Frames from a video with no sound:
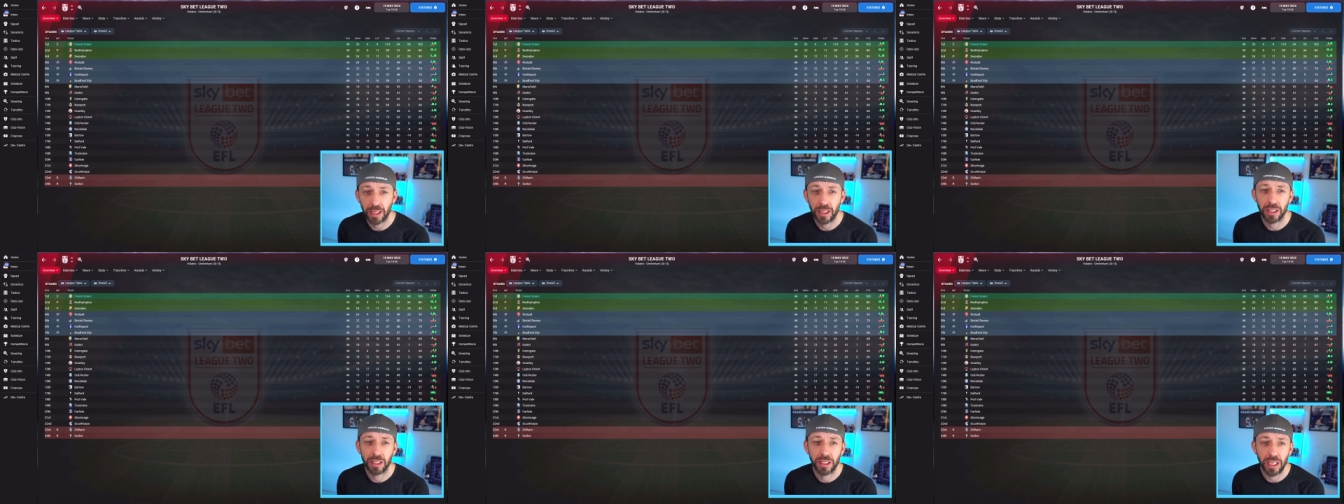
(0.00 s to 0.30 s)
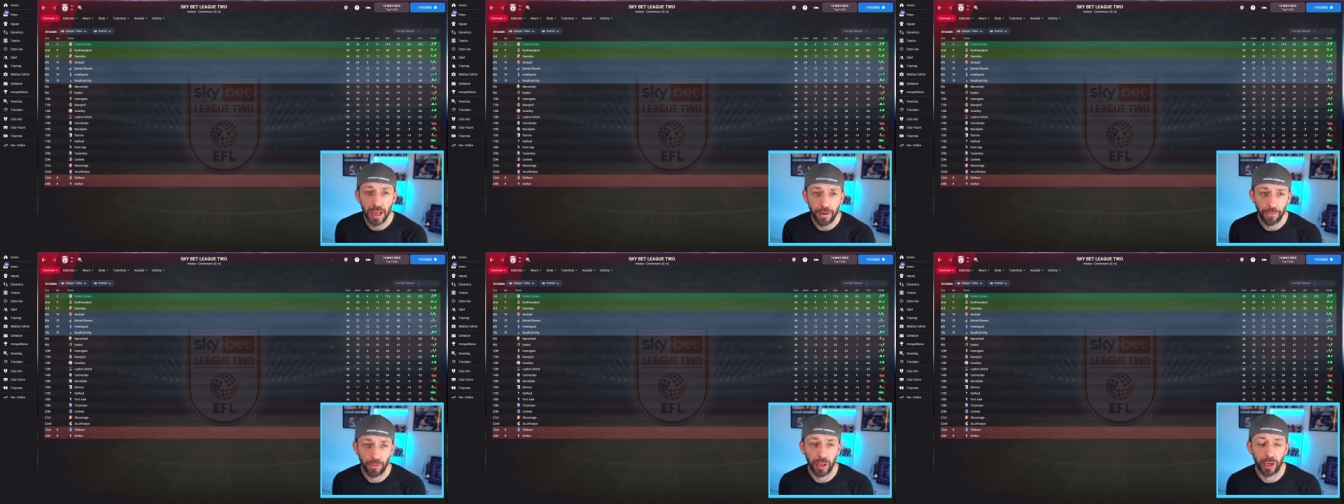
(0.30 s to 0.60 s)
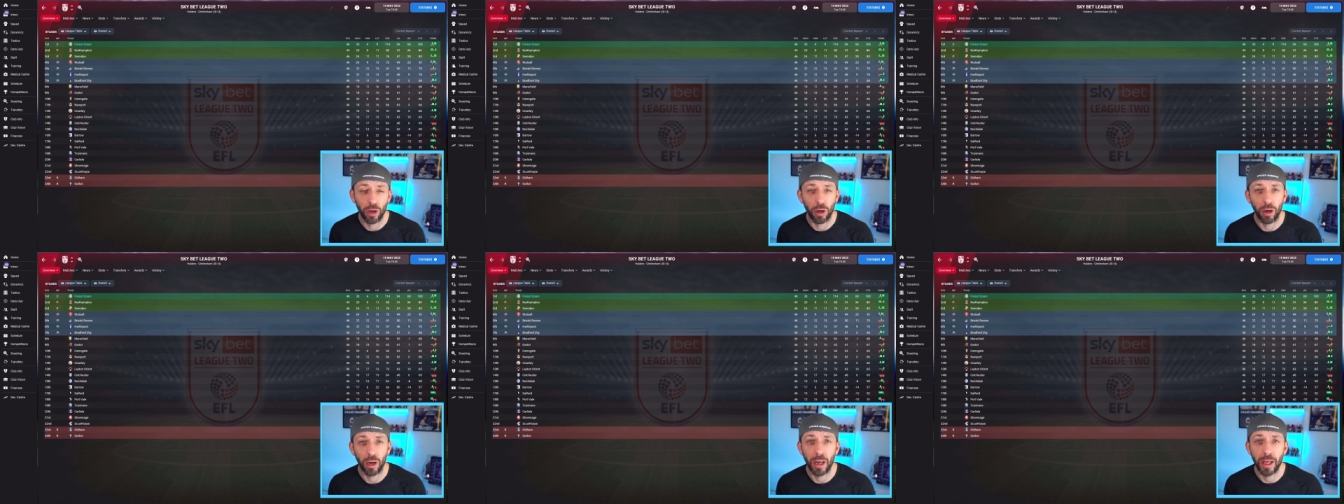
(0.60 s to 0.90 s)
has definitely
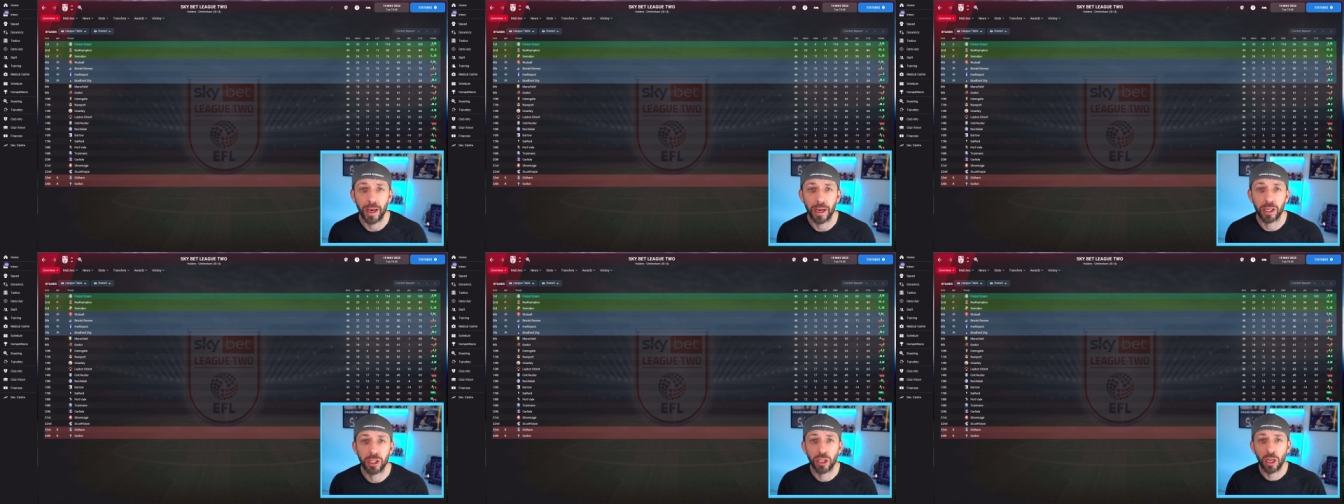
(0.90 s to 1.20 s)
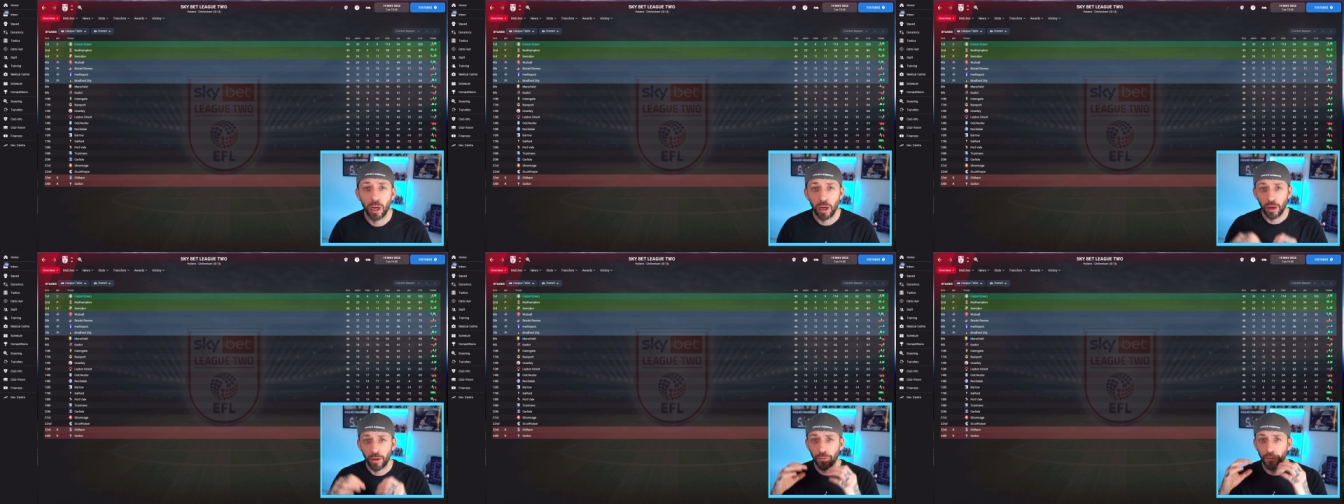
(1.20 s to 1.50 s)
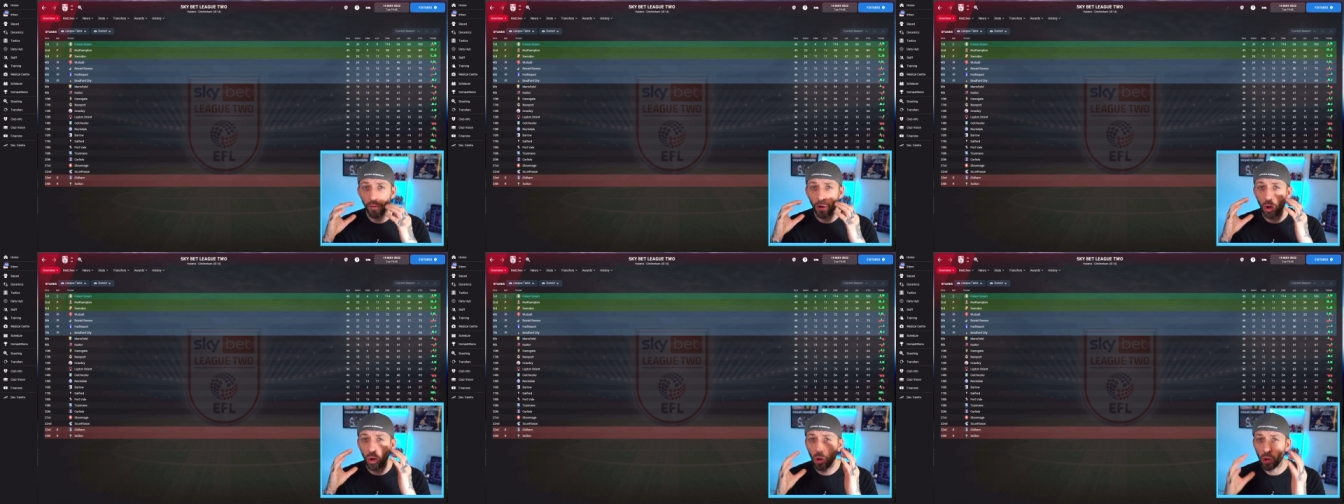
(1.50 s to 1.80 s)
got legs
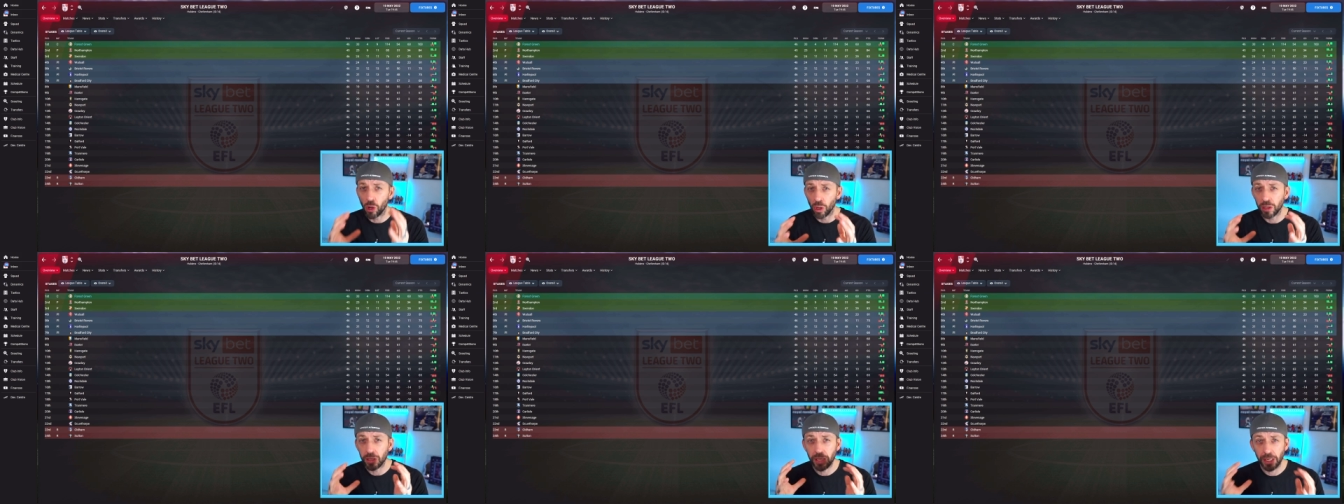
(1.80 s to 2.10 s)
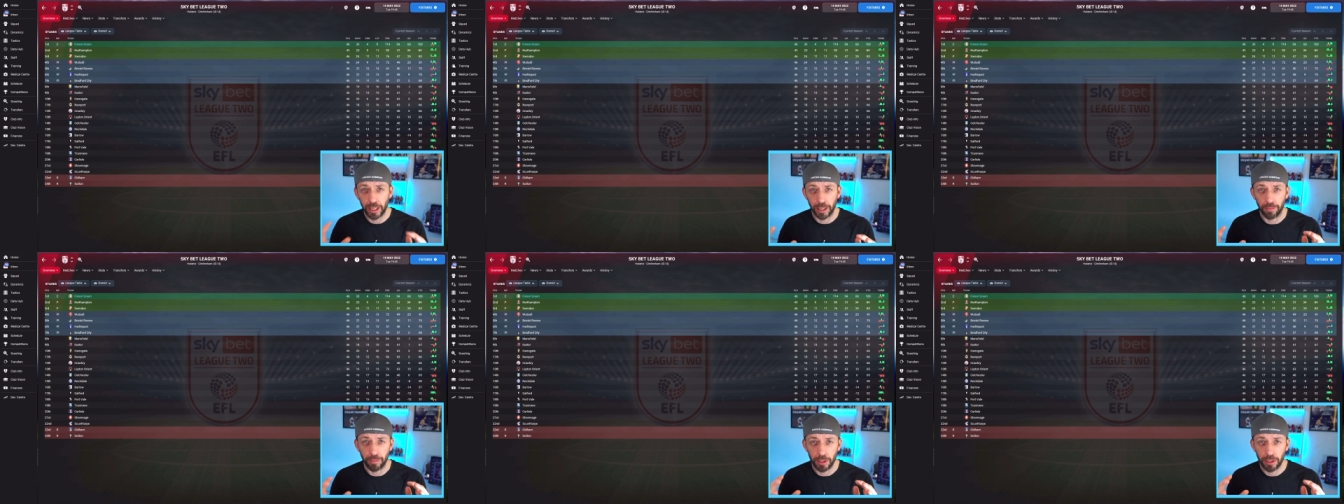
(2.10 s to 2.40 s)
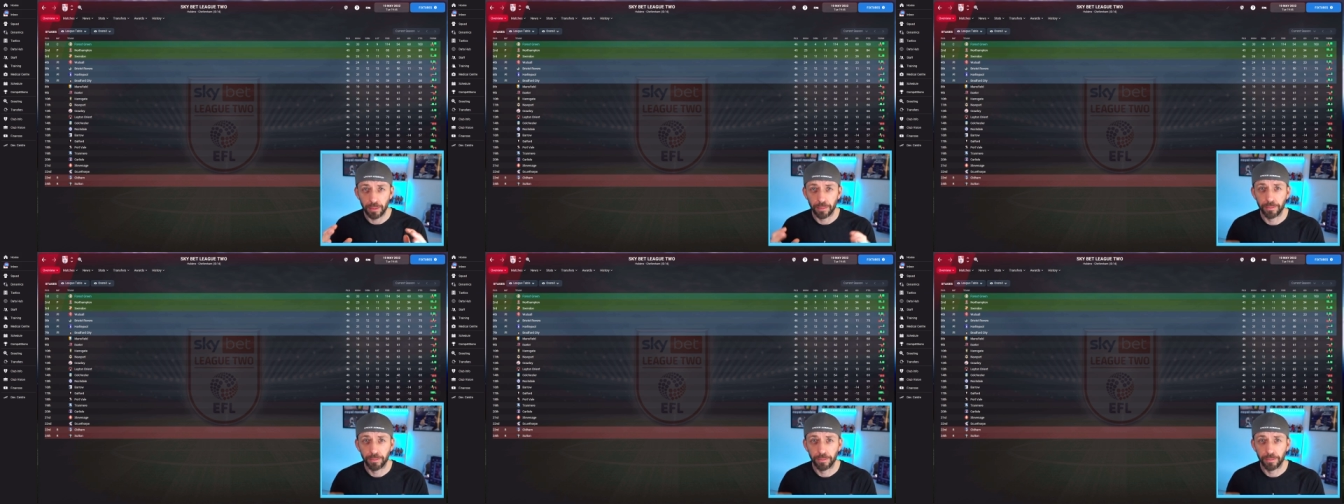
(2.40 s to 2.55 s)
for all teams.